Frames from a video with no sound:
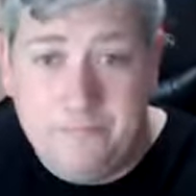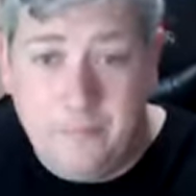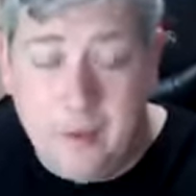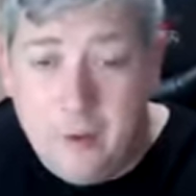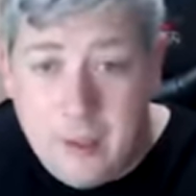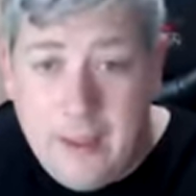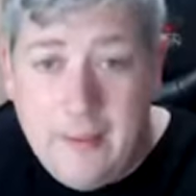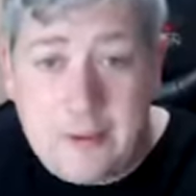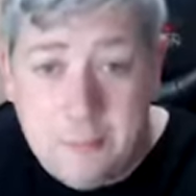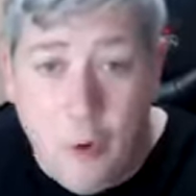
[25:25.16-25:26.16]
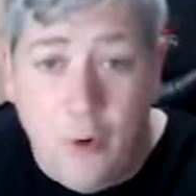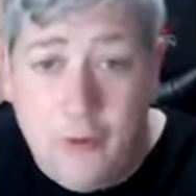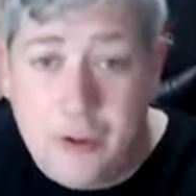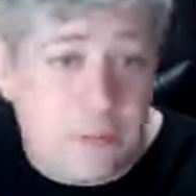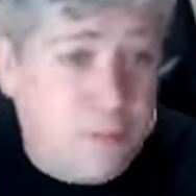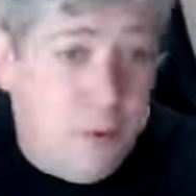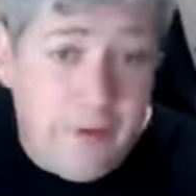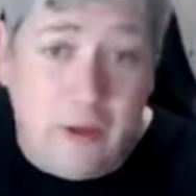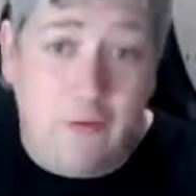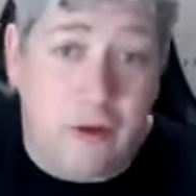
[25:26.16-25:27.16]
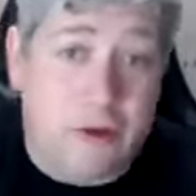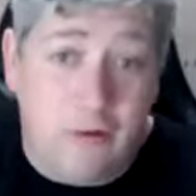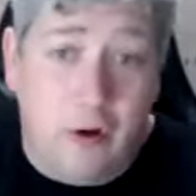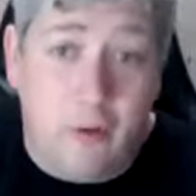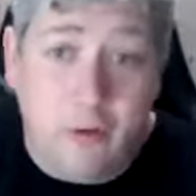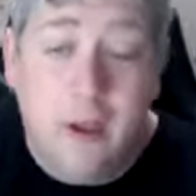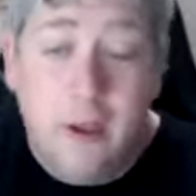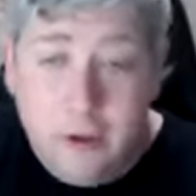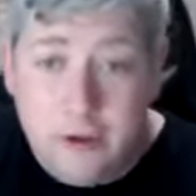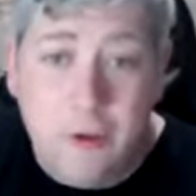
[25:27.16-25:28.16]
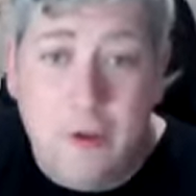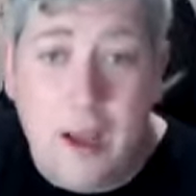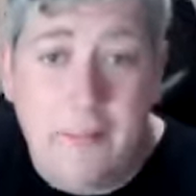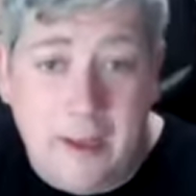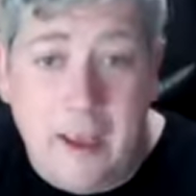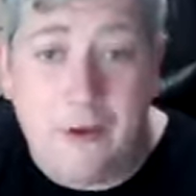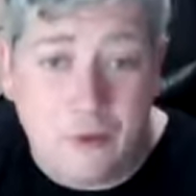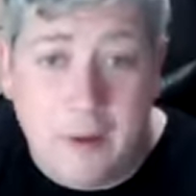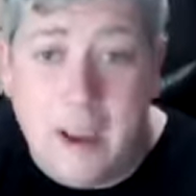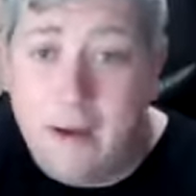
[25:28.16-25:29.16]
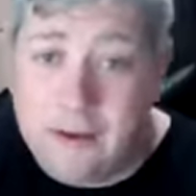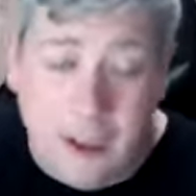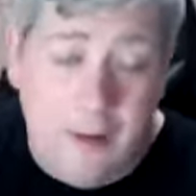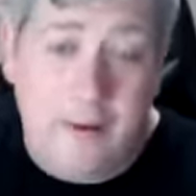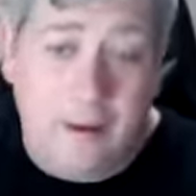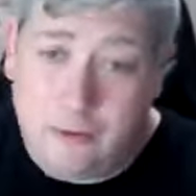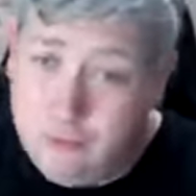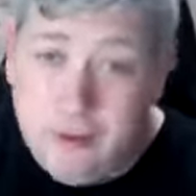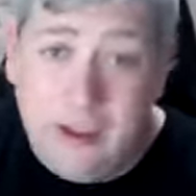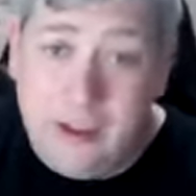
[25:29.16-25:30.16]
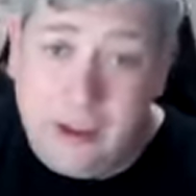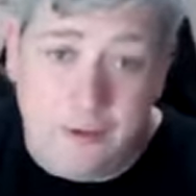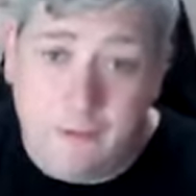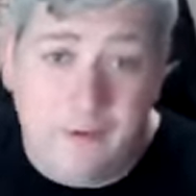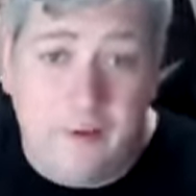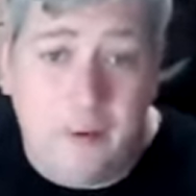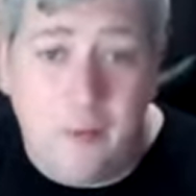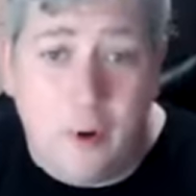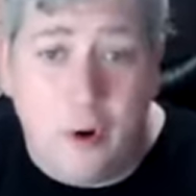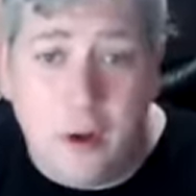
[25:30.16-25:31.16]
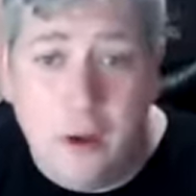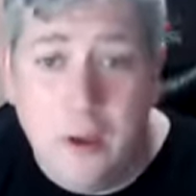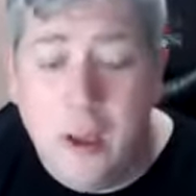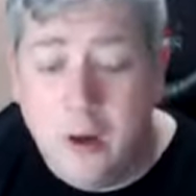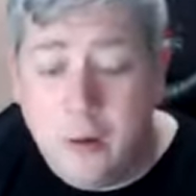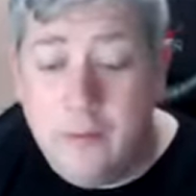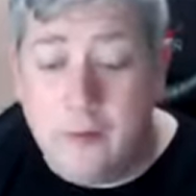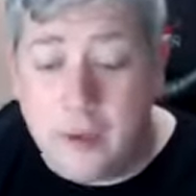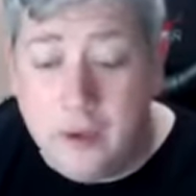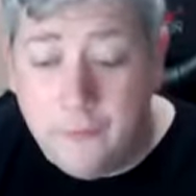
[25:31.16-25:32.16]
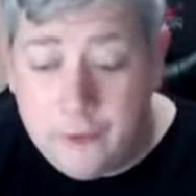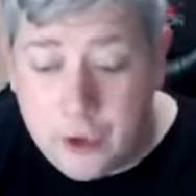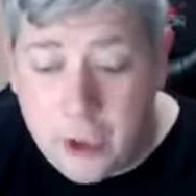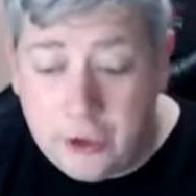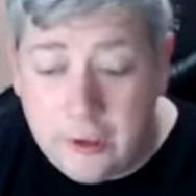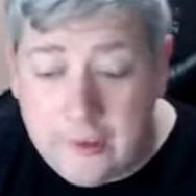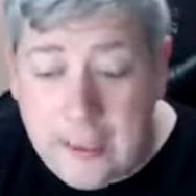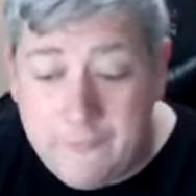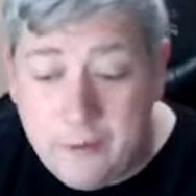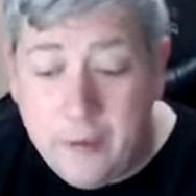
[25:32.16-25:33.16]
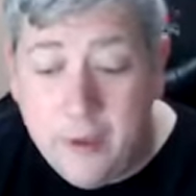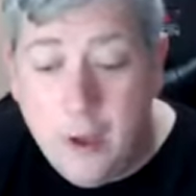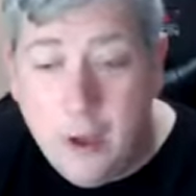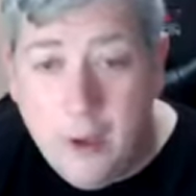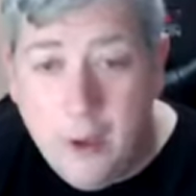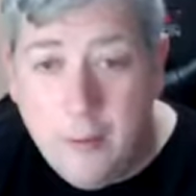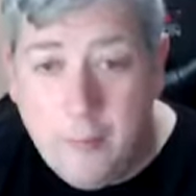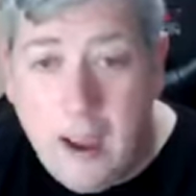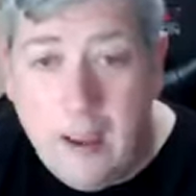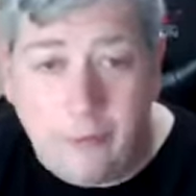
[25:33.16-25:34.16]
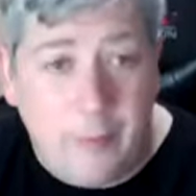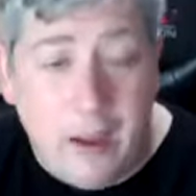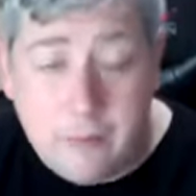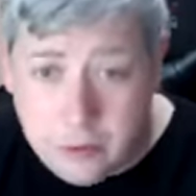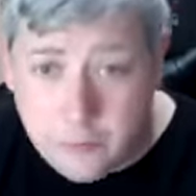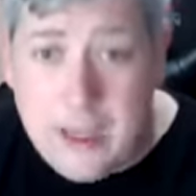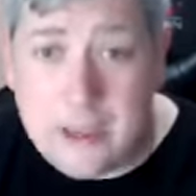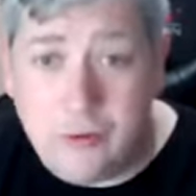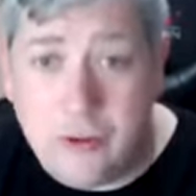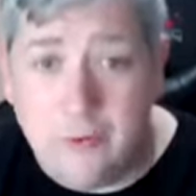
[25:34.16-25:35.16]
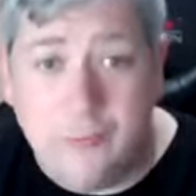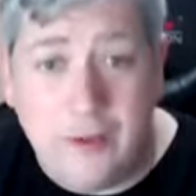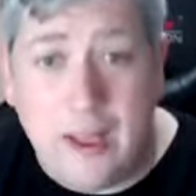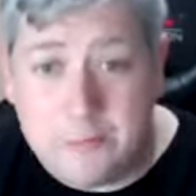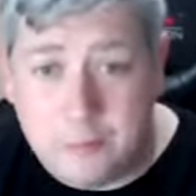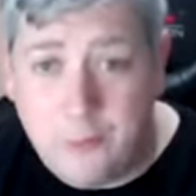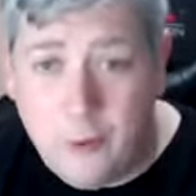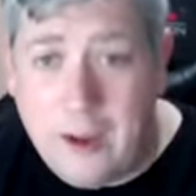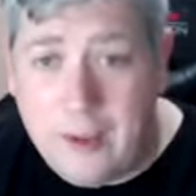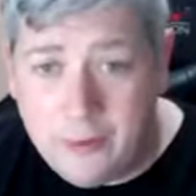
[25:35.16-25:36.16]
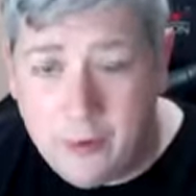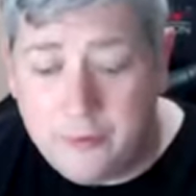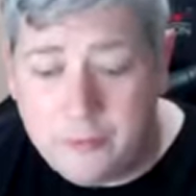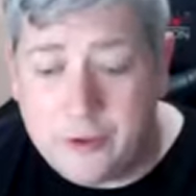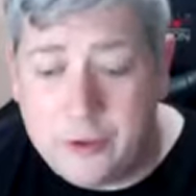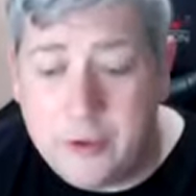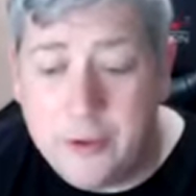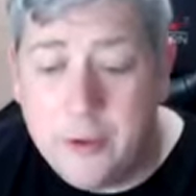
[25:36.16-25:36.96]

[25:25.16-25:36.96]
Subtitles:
Okay, that's more than just moving it across the road to Harmony House, from my house to Harmony House. Really just a 5 minute walk. We moved our Guildford church 11 miles, but I was still pastoring Guildford then. It's before we handed it over to Richard.